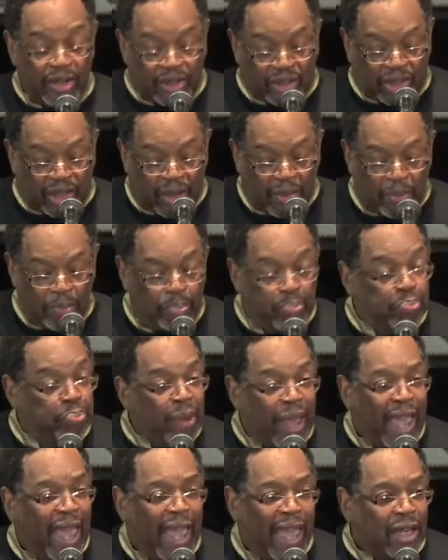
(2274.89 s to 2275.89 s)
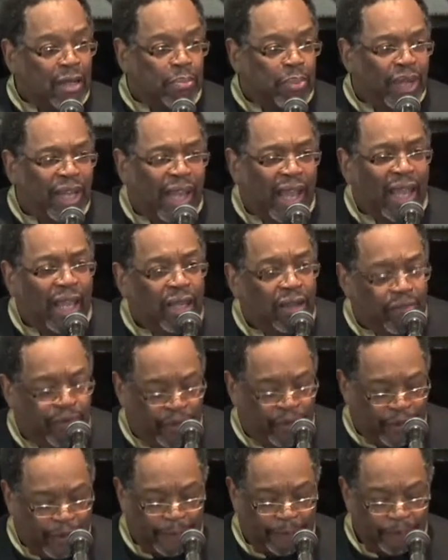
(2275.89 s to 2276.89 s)
some bad
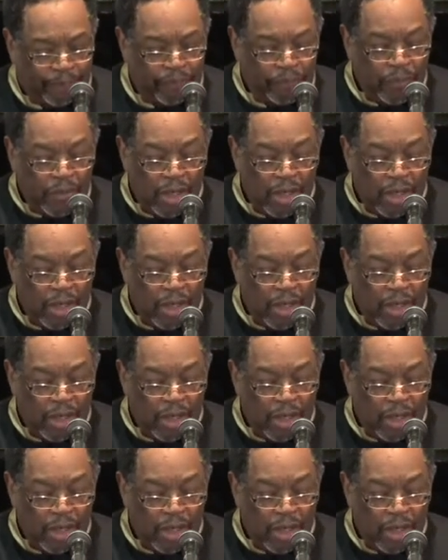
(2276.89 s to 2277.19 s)
behavior.